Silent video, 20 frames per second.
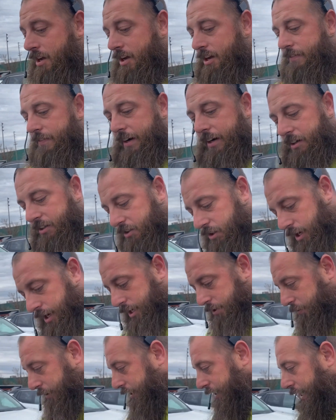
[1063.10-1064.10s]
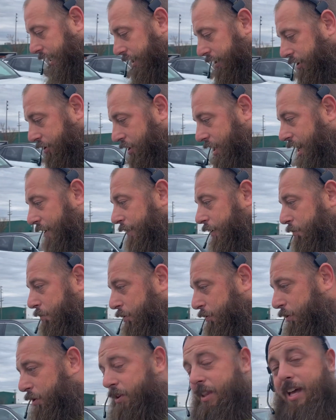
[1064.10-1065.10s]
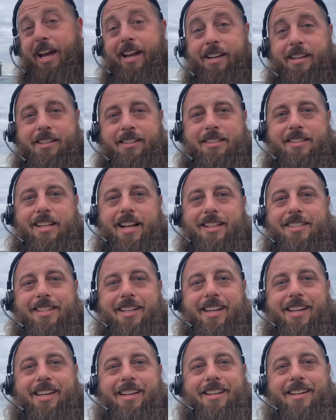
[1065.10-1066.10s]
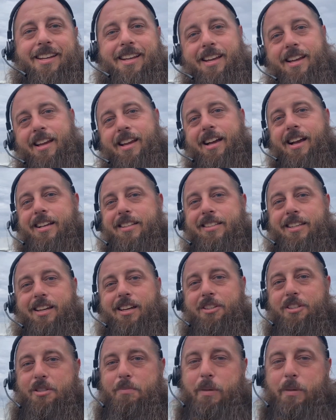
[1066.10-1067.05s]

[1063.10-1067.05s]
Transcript: fingers crossed we can get out of the traffic before that decides to hit. I'll see you in just